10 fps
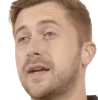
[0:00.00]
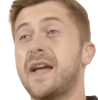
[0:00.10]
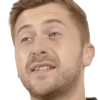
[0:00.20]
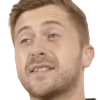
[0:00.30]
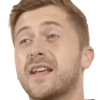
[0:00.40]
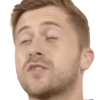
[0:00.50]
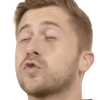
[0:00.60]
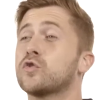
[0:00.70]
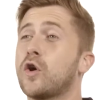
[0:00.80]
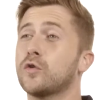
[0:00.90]
HSS does
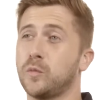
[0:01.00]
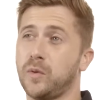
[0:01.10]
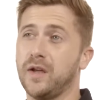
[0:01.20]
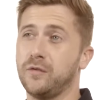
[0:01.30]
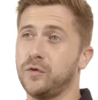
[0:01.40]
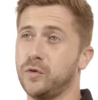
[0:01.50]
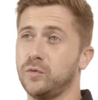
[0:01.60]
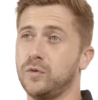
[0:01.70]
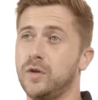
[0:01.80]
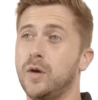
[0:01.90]
not supply fuel,